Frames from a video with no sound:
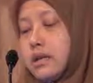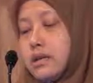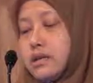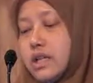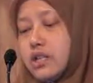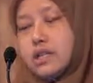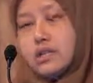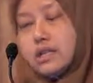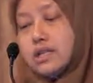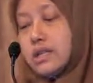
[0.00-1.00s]
Section
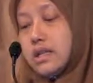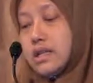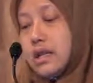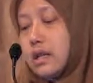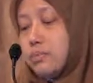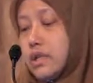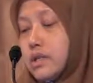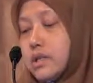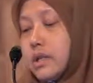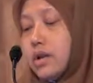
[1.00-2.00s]
6 says any
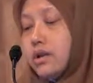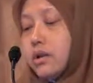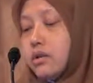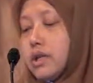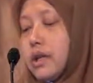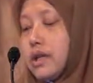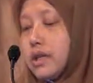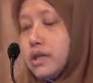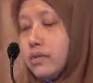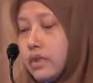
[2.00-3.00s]
person carrying on any
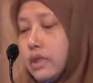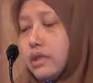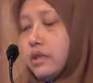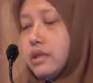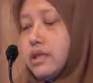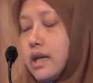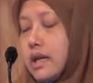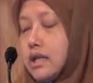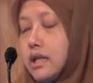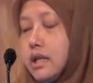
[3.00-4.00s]
activity under this
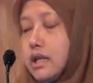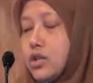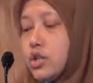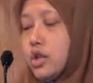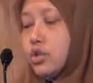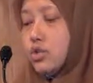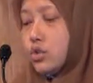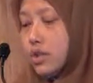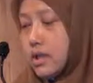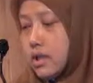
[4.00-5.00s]
act shall
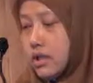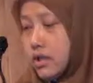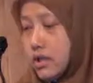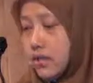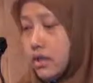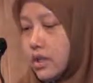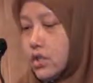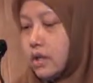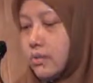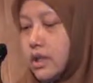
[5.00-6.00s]
ensure that such activity
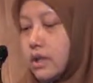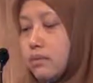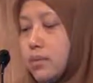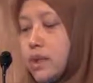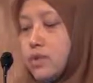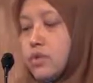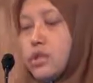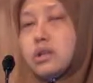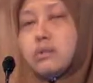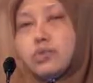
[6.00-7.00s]
shall be in compliance with
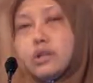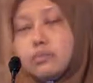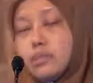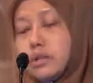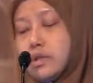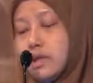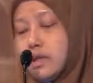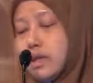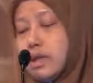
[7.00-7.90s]
Sharia principles.